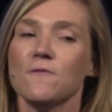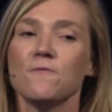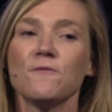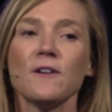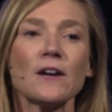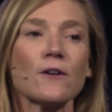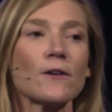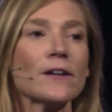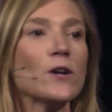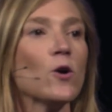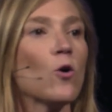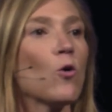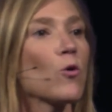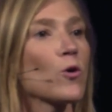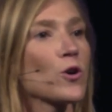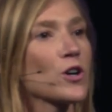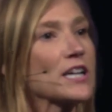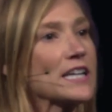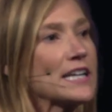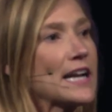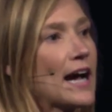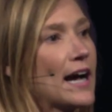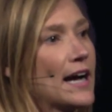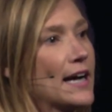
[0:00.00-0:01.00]
Very
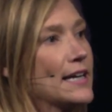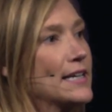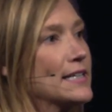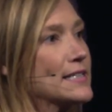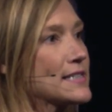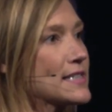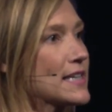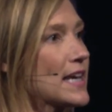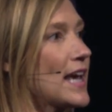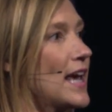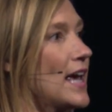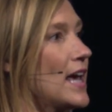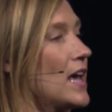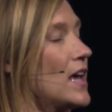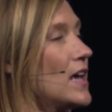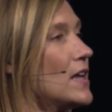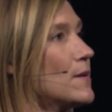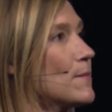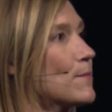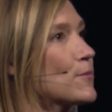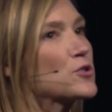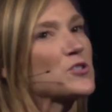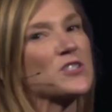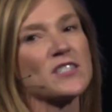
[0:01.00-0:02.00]
organized
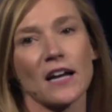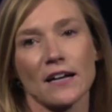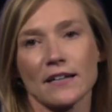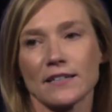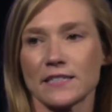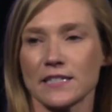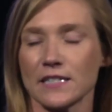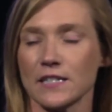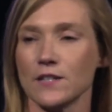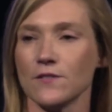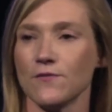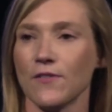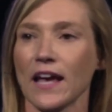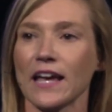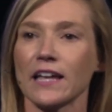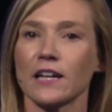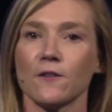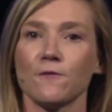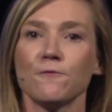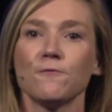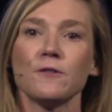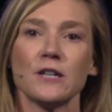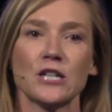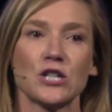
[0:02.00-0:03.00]
and productive
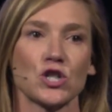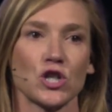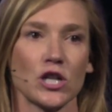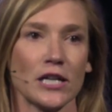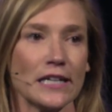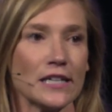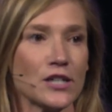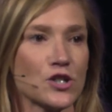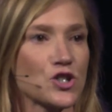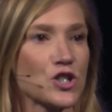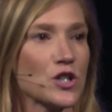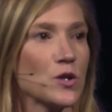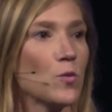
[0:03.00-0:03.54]
and efficient.